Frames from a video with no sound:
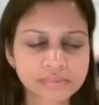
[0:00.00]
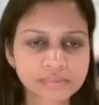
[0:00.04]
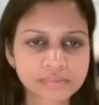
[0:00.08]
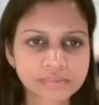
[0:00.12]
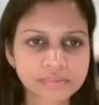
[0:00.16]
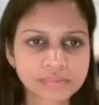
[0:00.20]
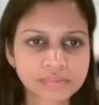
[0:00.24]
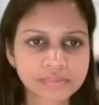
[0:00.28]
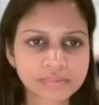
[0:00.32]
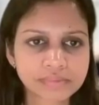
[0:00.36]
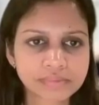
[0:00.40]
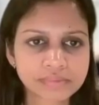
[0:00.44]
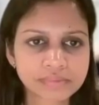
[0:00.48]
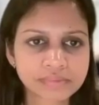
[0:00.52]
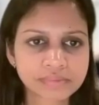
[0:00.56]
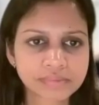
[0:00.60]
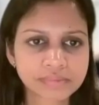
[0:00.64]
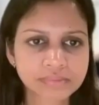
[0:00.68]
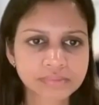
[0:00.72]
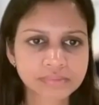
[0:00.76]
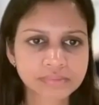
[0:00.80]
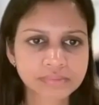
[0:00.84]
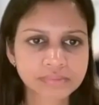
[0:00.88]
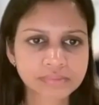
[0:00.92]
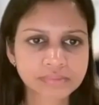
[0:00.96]

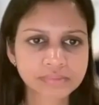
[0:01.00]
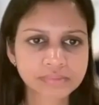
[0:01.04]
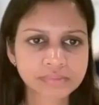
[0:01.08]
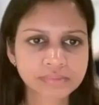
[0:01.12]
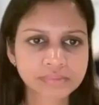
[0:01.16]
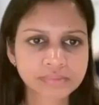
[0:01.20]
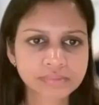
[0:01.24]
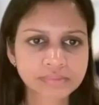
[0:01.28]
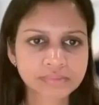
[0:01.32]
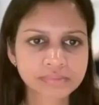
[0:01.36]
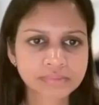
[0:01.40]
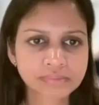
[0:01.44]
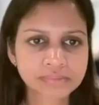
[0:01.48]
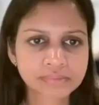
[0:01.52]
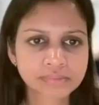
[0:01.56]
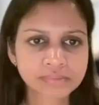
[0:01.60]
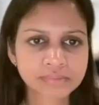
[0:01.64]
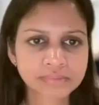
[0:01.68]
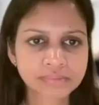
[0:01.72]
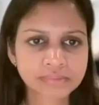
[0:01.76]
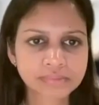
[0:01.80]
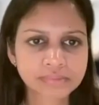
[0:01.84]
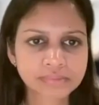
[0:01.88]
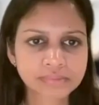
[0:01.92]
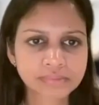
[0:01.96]

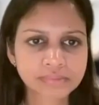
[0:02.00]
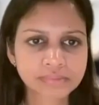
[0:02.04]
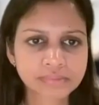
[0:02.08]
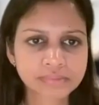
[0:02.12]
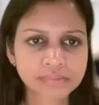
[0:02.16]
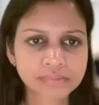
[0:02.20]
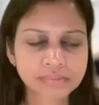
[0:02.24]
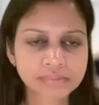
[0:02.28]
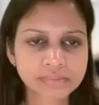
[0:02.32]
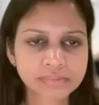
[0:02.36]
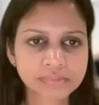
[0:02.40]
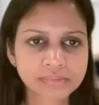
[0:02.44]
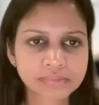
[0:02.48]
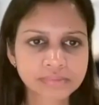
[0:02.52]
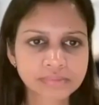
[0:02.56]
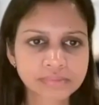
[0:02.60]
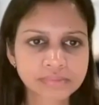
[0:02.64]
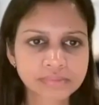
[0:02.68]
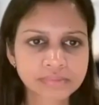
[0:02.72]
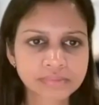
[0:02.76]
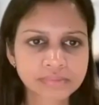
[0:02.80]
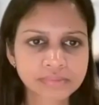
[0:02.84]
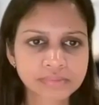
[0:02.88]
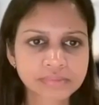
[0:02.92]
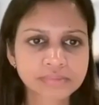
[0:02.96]

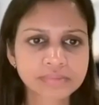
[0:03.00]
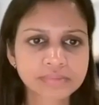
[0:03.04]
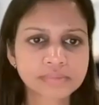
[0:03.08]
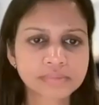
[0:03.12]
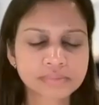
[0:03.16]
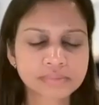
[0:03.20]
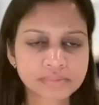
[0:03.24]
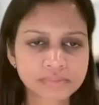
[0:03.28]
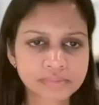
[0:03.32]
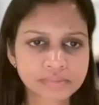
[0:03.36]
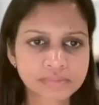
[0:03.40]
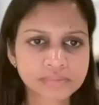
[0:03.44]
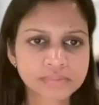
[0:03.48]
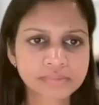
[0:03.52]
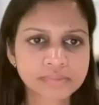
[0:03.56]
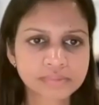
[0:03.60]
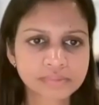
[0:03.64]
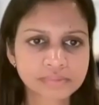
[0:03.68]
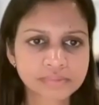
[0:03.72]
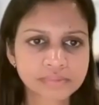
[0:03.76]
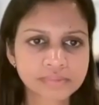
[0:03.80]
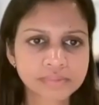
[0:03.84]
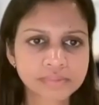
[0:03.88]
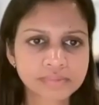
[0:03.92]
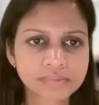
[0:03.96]

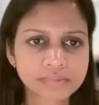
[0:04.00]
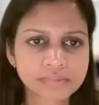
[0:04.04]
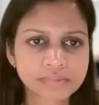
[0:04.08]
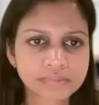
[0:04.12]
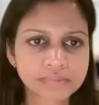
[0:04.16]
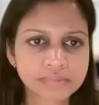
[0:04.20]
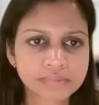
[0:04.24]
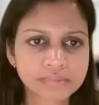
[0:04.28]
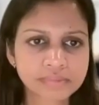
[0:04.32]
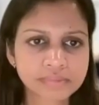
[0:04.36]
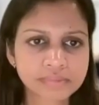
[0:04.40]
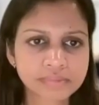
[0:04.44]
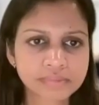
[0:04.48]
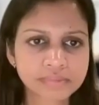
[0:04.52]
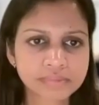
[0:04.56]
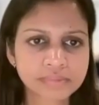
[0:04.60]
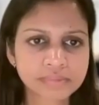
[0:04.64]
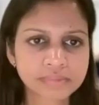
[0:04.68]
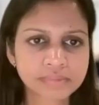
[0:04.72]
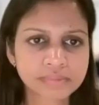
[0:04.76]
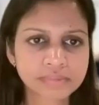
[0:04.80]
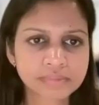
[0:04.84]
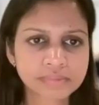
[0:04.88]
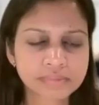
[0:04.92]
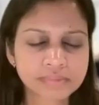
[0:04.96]

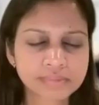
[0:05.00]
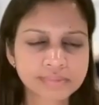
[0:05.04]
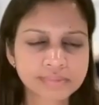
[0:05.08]
No words are spoken by the person on screen.